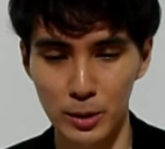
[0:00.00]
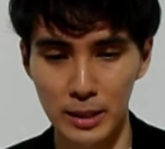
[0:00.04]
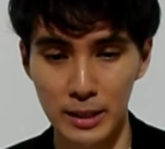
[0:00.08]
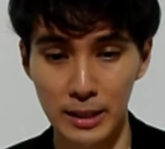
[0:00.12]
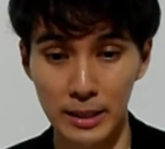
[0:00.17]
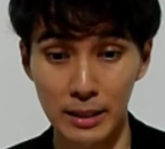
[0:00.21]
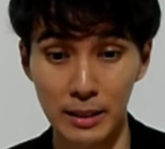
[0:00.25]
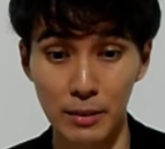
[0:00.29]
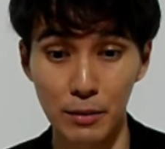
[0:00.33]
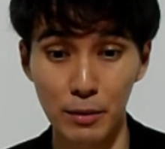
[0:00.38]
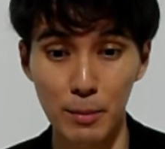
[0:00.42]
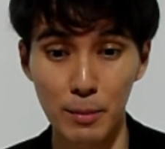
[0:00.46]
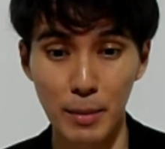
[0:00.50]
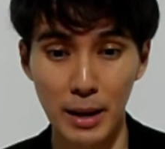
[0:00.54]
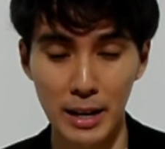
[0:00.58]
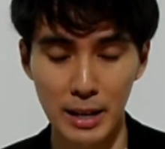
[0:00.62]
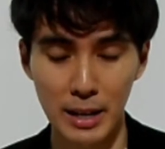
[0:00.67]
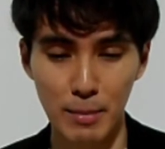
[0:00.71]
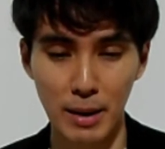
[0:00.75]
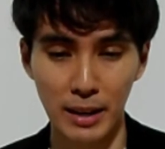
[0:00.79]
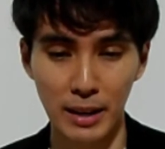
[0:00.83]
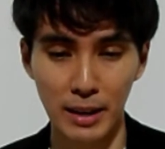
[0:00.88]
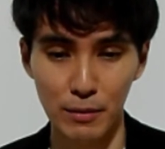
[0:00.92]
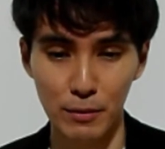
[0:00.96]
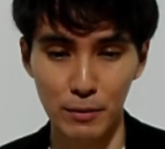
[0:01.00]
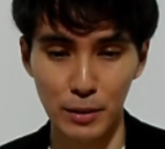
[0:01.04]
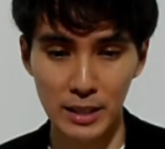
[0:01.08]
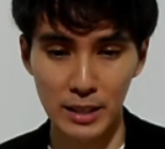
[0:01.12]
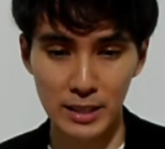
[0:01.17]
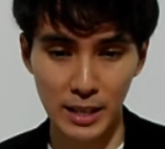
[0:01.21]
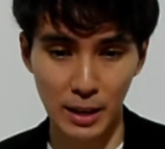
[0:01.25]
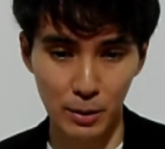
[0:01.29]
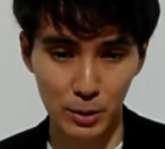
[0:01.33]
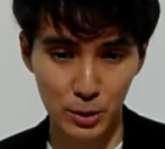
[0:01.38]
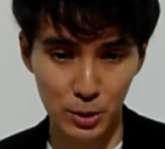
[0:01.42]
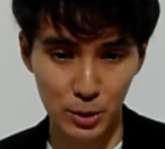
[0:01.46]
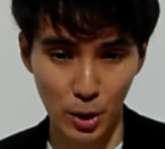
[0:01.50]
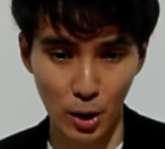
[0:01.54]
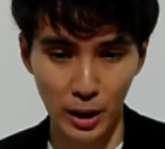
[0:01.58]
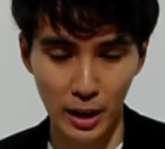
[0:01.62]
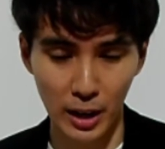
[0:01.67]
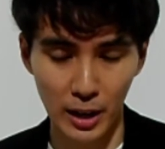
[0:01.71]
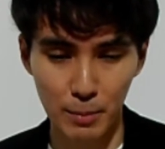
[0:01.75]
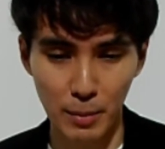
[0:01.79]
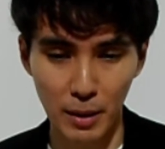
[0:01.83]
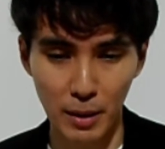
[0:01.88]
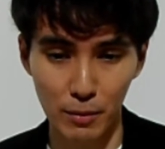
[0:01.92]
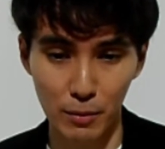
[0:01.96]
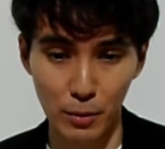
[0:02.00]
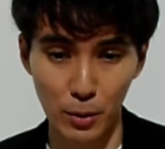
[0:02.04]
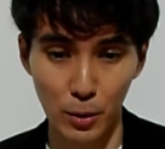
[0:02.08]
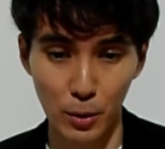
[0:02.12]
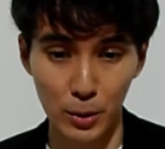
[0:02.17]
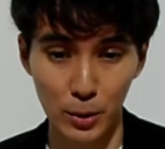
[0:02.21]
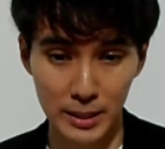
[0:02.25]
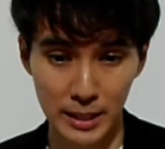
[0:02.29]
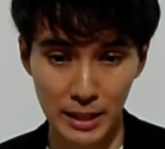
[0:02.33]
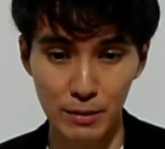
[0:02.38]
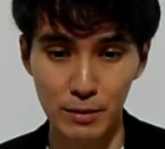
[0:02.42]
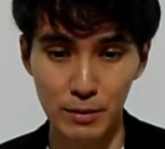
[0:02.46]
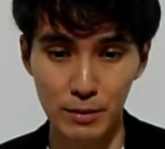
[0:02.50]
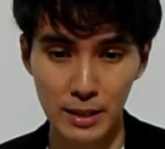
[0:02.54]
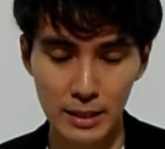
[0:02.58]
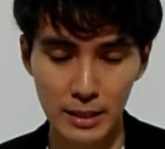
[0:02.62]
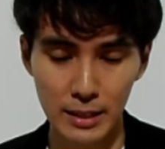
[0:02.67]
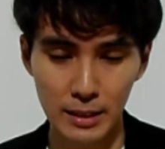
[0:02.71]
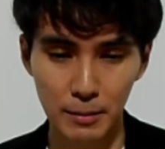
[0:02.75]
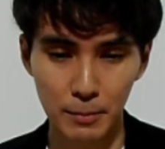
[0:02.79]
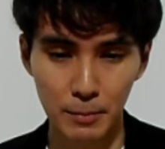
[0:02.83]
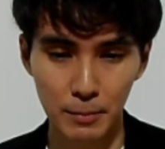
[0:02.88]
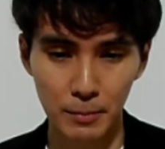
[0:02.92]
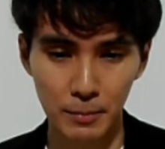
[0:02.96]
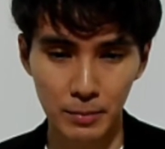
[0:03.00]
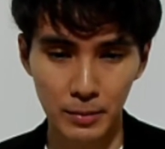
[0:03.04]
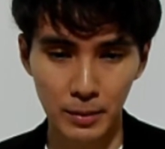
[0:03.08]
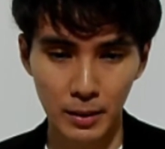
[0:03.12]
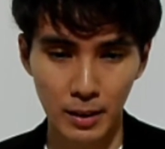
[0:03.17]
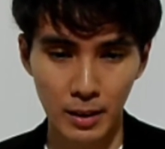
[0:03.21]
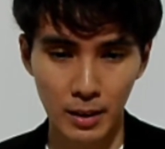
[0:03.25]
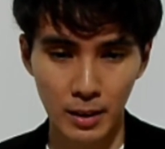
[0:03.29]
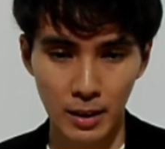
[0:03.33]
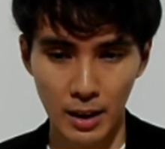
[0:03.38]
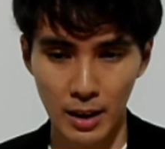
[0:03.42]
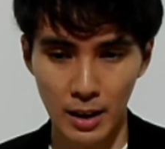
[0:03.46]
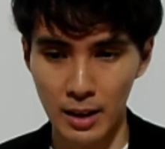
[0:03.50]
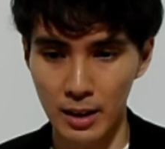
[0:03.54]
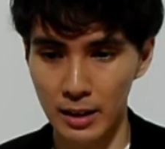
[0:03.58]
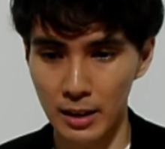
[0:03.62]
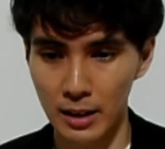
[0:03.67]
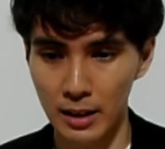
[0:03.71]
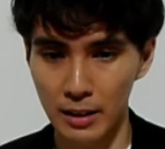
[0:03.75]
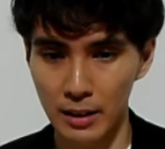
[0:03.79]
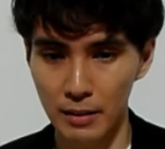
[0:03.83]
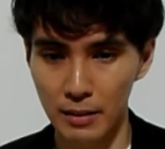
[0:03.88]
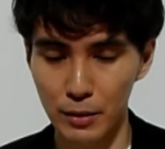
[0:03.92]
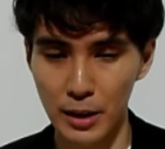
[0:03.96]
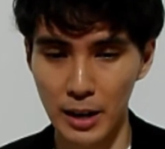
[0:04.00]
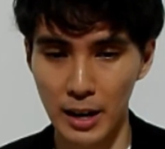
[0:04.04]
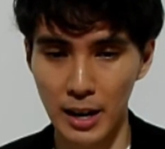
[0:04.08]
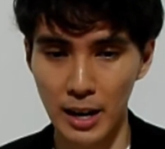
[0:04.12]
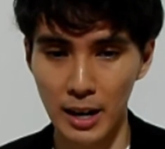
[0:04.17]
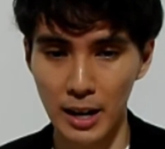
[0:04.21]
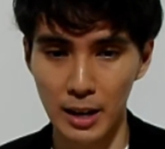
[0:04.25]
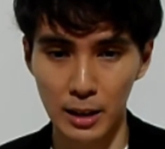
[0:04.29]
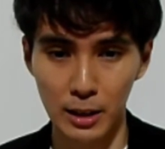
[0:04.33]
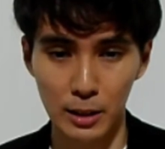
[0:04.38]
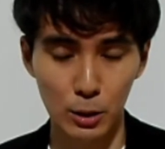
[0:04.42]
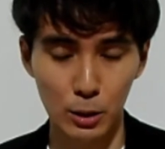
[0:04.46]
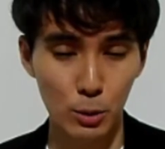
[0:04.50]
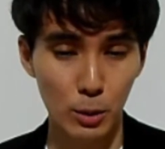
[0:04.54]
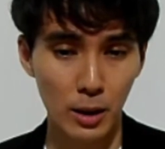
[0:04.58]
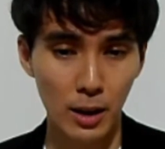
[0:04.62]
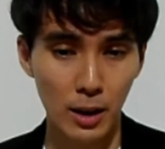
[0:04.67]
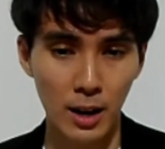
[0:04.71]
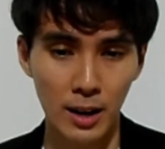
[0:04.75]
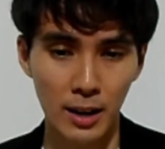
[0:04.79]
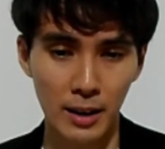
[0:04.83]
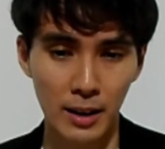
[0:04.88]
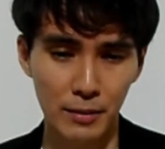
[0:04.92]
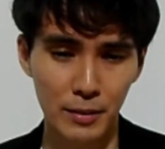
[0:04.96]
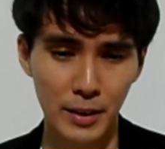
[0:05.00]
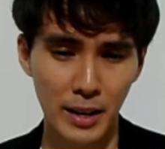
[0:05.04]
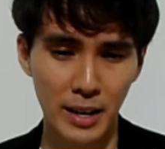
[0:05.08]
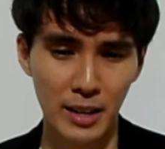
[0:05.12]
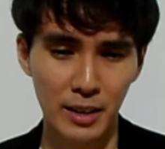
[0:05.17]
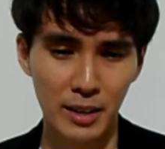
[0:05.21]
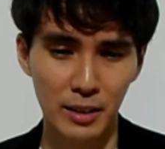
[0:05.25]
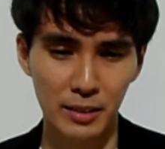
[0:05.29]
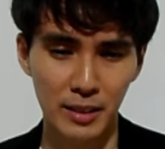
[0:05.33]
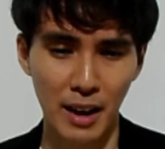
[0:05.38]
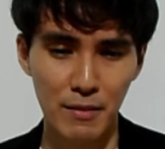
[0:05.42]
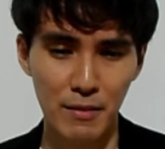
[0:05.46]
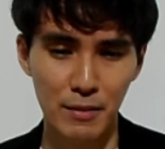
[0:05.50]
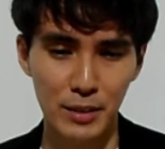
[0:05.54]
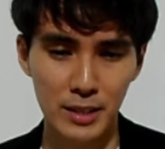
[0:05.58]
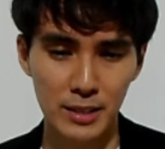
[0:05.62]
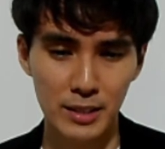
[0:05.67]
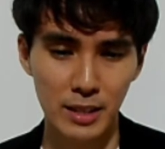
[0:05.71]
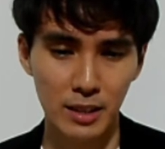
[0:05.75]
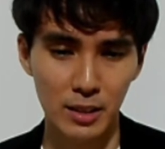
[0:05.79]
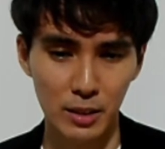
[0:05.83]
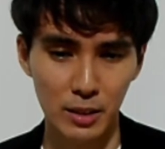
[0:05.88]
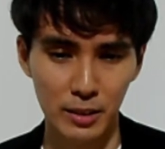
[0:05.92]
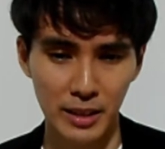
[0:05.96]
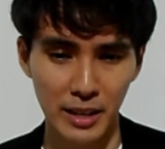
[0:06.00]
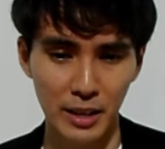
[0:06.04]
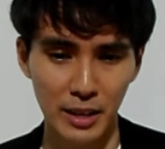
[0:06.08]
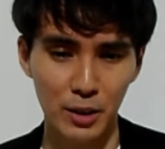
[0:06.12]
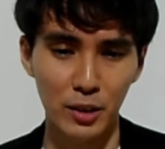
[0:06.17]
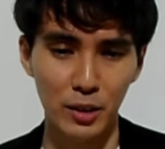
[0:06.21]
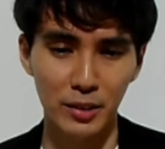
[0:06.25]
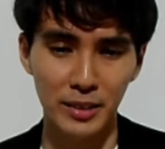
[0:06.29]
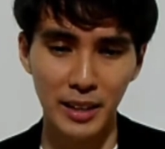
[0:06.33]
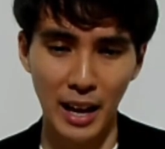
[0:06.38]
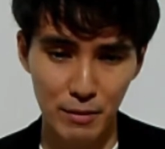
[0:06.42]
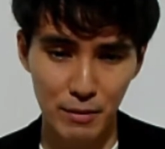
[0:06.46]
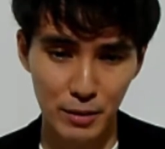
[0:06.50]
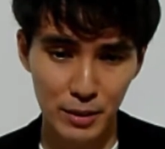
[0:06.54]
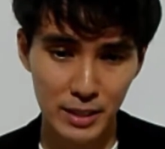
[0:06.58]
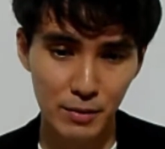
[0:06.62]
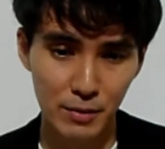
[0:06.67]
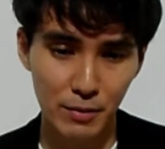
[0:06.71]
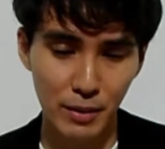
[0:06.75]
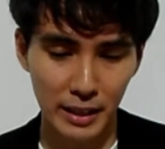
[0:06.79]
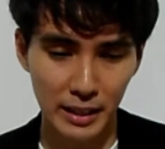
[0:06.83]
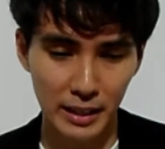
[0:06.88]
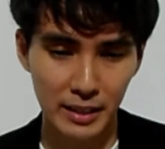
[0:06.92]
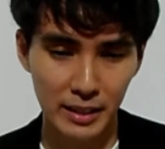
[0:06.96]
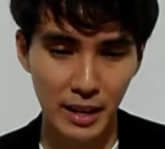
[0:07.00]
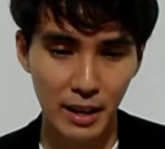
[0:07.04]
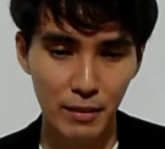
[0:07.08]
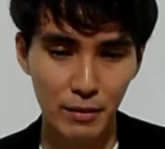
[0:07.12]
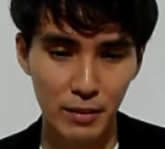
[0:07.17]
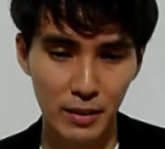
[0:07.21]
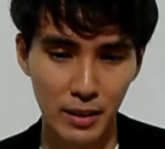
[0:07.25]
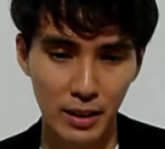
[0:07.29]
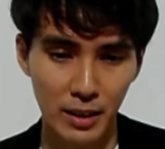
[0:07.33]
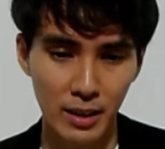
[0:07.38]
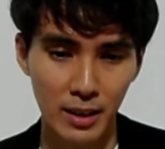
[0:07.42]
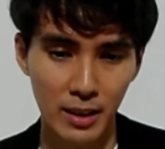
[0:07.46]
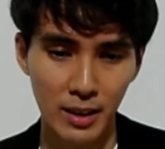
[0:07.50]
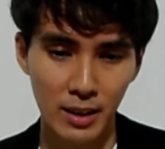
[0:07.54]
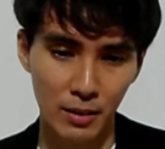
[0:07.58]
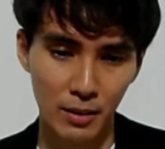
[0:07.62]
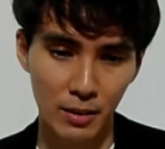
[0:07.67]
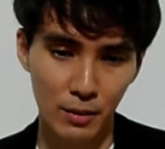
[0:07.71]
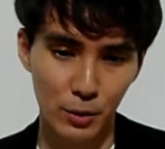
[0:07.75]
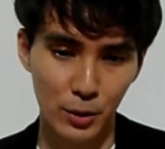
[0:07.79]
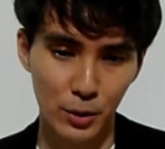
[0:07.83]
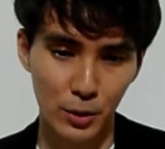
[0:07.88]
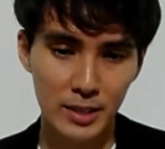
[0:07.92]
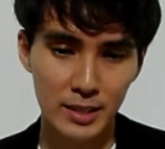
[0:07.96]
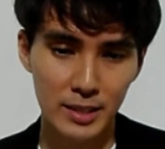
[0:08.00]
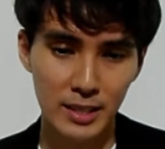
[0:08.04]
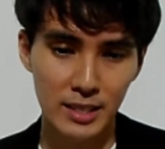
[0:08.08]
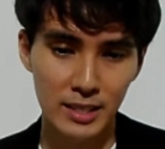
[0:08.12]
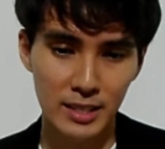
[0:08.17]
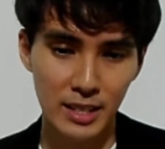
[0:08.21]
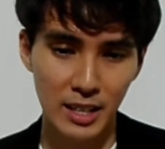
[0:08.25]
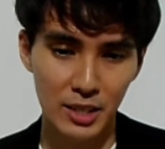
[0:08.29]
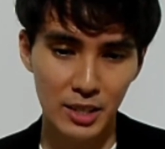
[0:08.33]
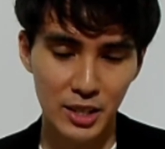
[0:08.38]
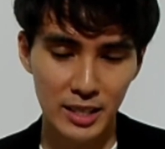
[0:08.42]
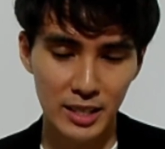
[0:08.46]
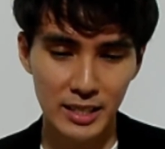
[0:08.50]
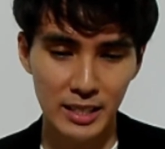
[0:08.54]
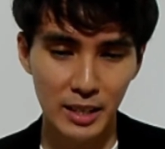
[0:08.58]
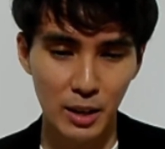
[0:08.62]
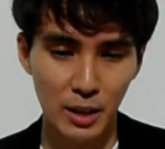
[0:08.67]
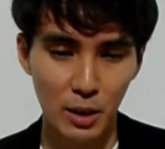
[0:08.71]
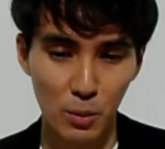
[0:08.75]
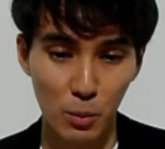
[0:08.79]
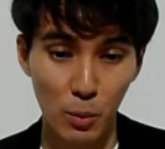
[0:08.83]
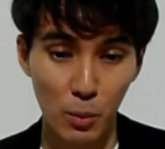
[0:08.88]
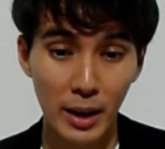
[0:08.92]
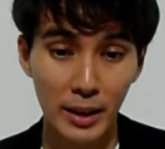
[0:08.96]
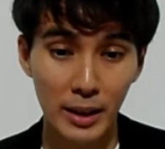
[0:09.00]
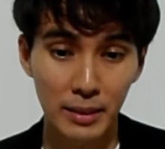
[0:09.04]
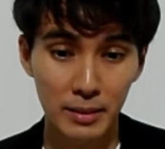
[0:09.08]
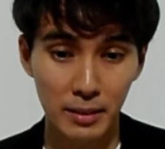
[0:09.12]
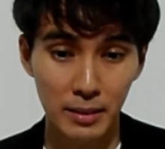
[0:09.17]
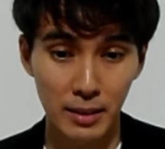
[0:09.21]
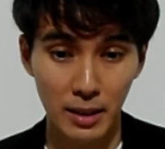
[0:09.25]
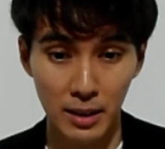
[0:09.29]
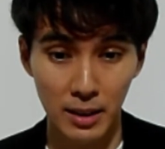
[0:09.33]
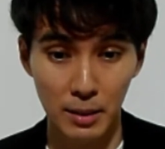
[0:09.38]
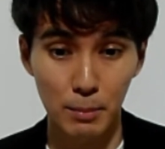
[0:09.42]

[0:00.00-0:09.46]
the different money market funds I was talking about for safety. And if they are diverse, they are not diversified enough. For instance, they're just in one